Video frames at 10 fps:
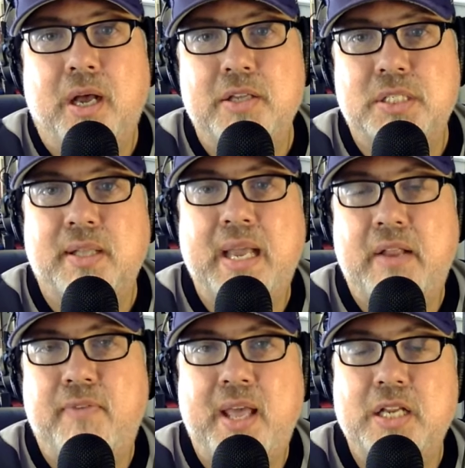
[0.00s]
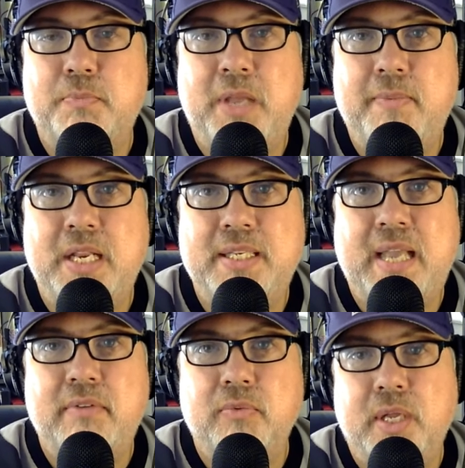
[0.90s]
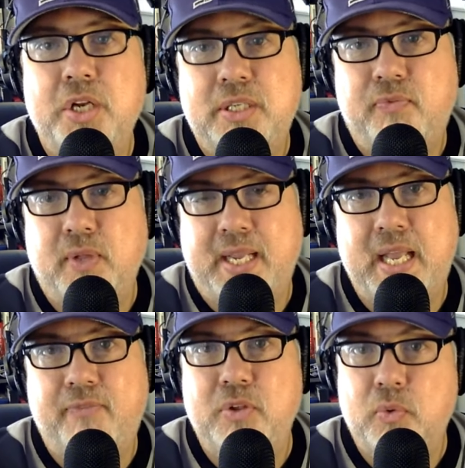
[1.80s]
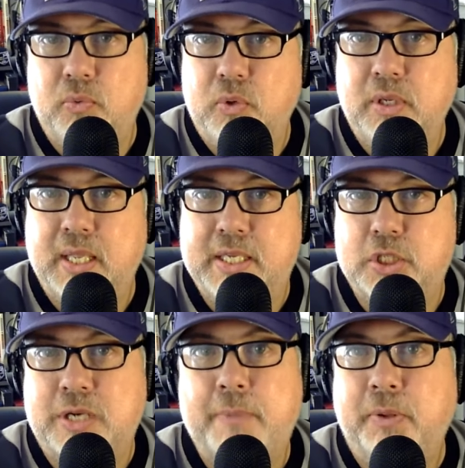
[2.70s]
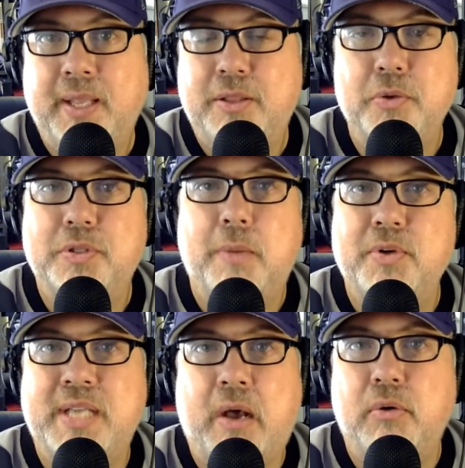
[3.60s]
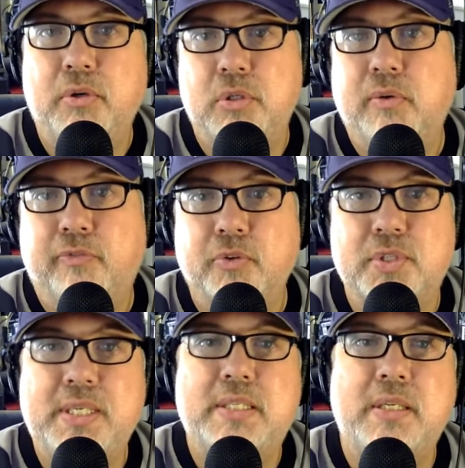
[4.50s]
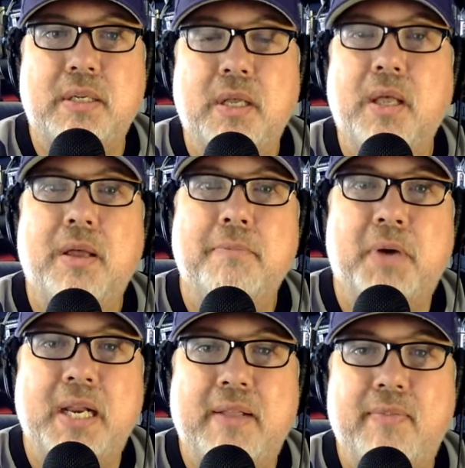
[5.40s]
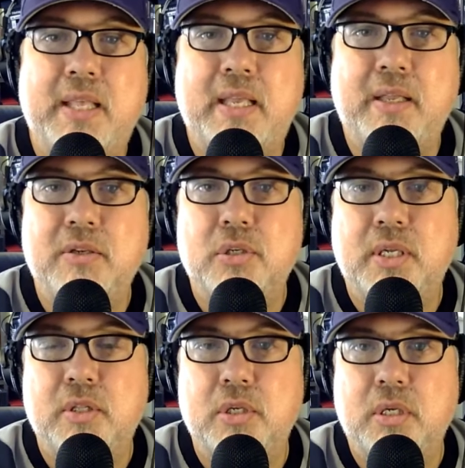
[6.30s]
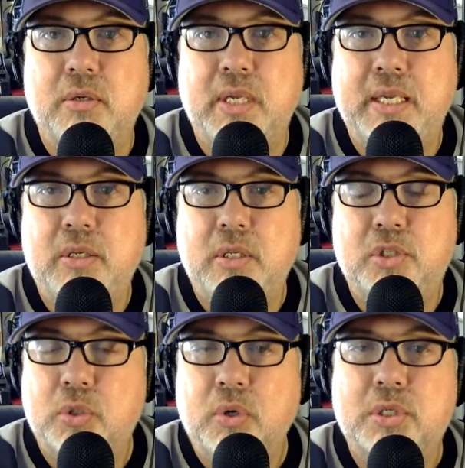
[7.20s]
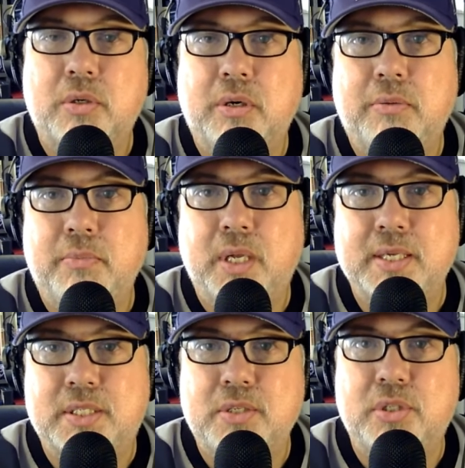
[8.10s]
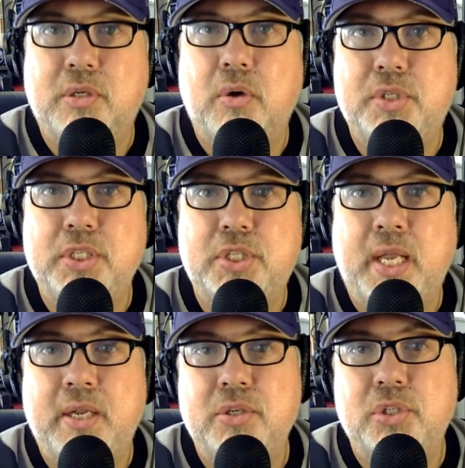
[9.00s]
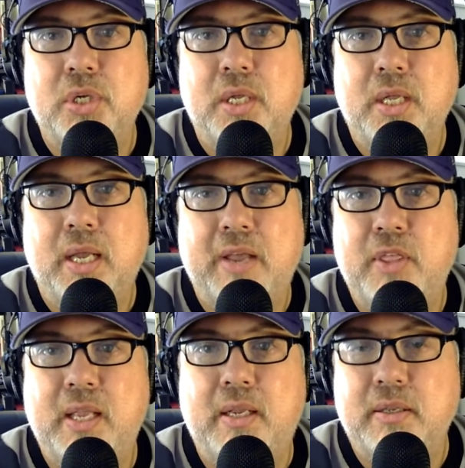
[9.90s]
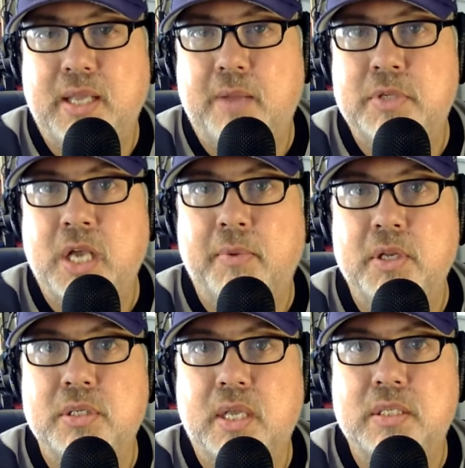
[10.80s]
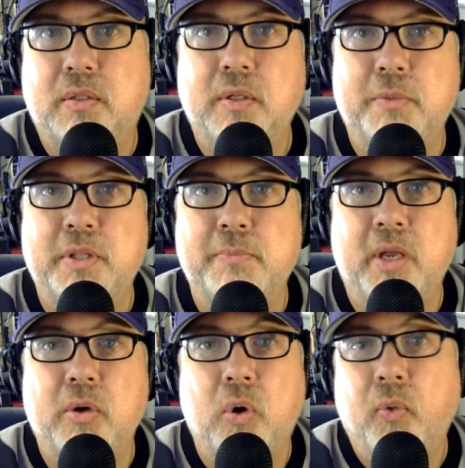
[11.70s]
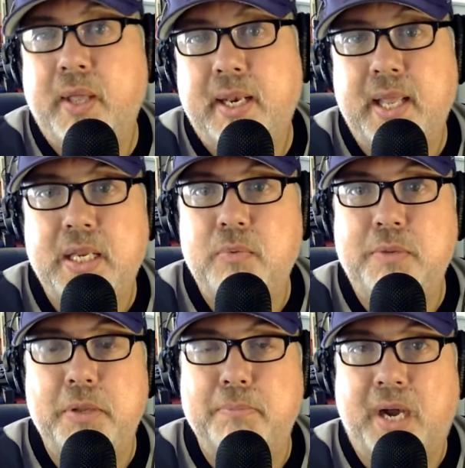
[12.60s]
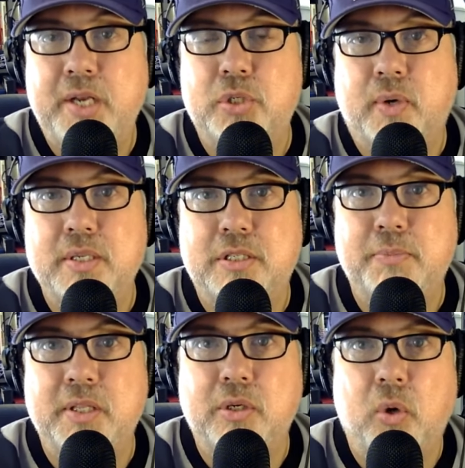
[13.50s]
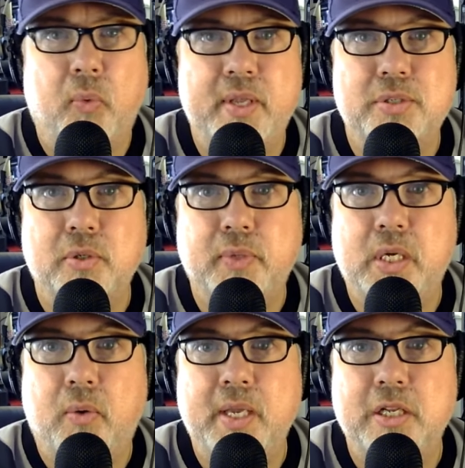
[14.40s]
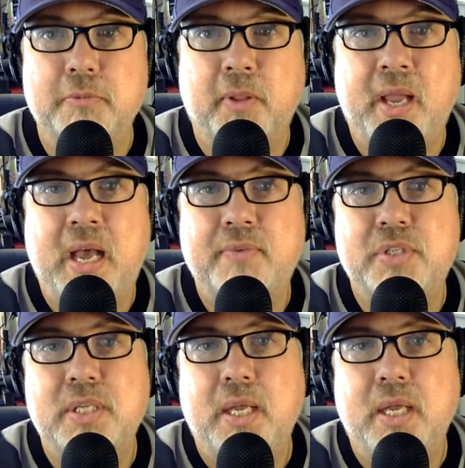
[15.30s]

Slight advantage maybe to David Rittich, if you extrapolate those numbers out to a full season. But in the short term, since the coaching change, I think Cam Talbot has clearly been the better goalie, and he would be my choice to be the goalie, certainly going into the playoffs.